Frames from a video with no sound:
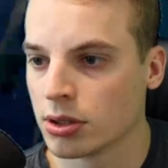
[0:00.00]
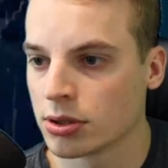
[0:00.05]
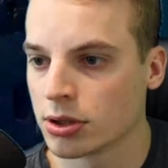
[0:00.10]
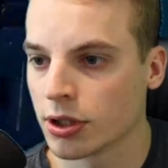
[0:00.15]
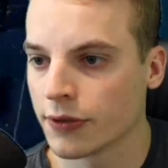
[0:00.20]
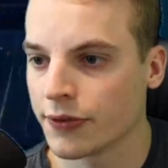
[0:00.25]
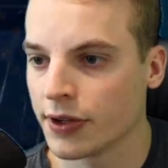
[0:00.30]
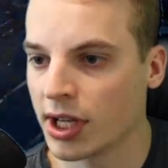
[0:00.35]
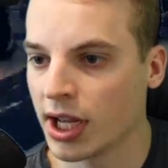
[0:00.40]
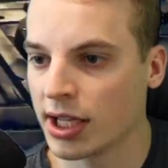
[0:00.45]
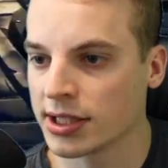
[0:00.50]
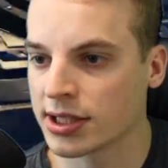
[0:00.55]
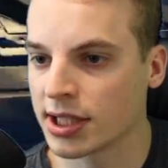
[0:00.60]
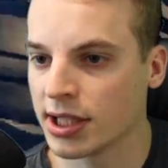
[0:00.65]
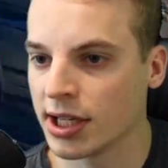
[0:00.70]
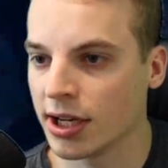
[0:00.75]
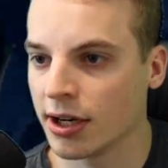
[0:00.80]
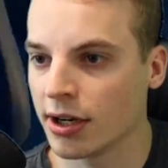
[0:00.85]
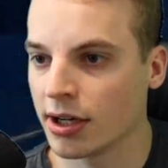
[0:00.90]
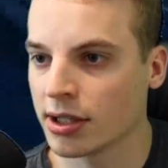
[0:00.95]
So if you guys
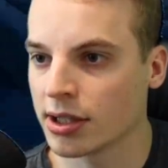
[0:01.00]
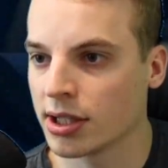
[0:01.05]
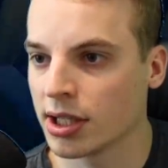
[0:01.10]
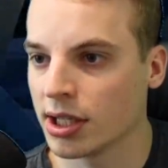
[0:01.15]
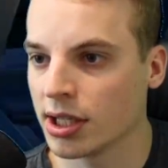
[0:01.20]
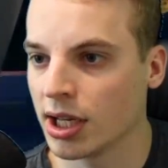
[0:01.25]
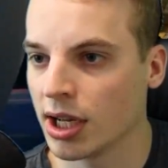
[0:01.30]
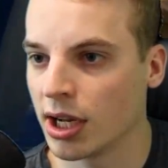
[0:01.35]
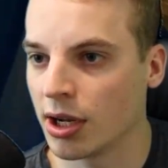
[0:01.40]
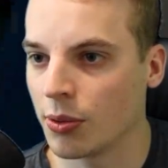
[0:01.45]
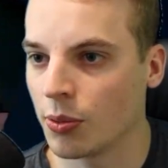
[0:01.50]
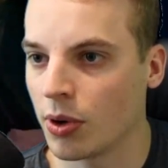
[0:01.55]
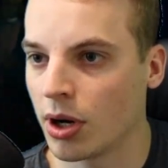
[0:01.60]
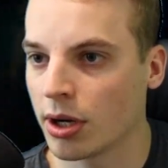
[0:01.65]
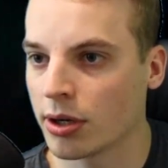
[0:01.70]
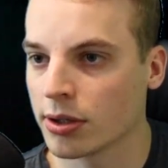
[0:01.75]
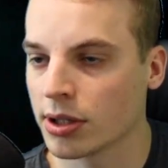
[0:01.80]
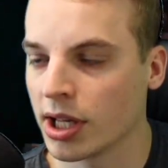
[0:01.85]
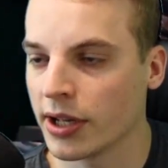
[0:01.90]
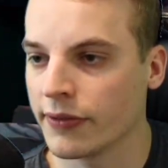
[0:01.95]
can hear it, the
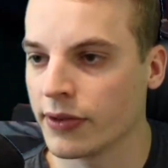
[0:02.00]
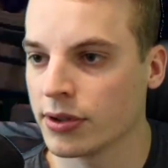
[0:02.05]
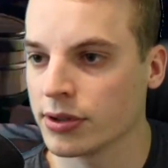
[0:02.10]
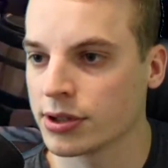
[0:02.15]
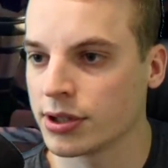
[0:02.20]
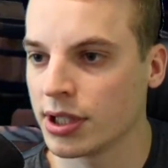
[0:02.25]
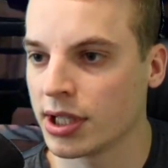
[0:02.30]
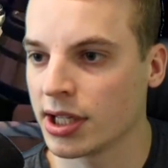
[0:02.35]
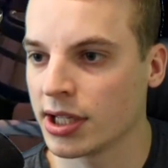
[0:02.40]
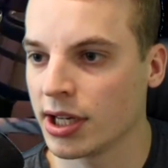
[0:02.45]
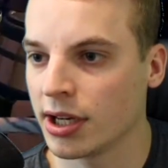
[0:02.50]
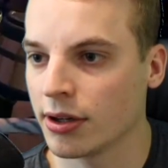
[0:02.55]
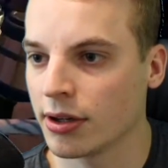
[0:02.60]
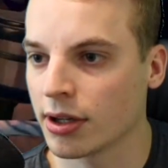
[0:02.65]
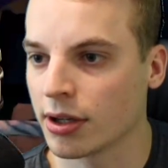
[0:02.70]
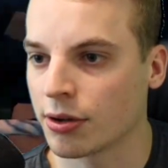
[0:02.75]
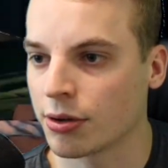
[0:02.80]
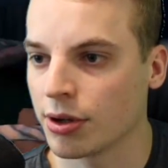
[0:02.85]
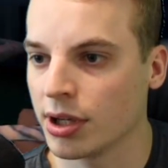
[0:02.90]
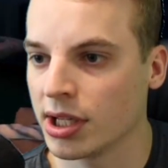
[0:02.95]
water levels, you can hear
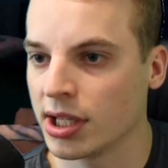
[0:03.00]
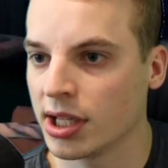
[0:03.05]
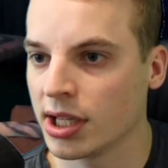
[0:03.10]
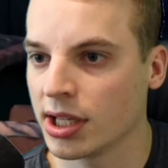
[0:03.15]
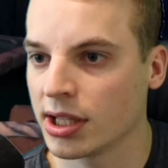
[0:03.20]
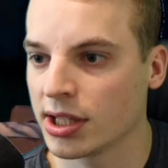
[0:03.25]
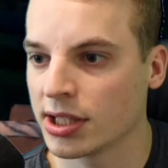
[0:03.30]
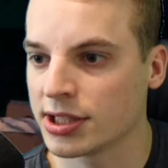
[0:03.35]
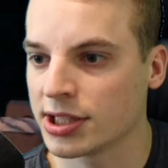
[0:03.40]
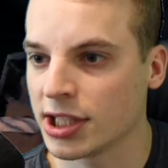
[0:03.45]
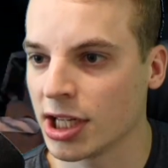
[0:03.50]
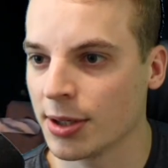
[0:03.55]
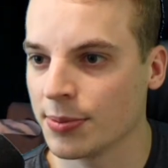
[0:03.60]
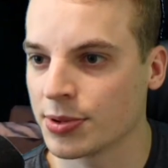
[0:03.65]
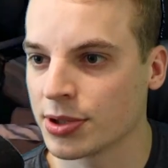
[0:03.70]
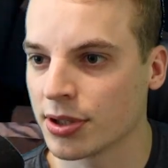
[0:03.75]
the creaking in the ship.